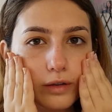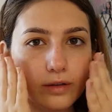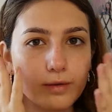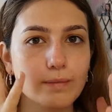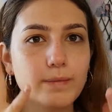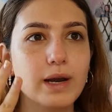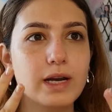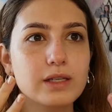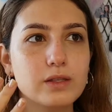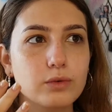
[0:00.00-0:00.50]
The
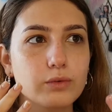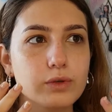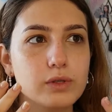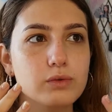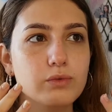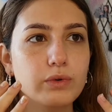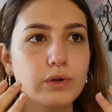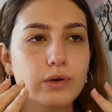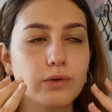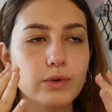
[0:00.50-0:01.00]
mask
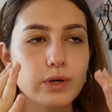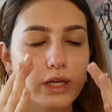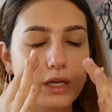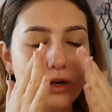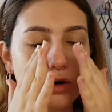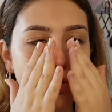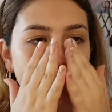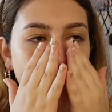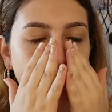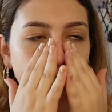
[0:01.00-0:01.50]
was really
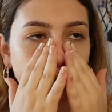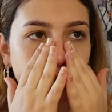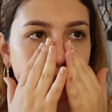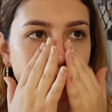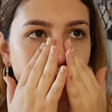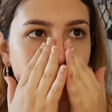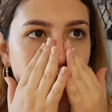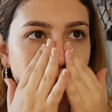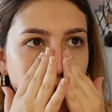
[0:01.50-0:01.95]
cool.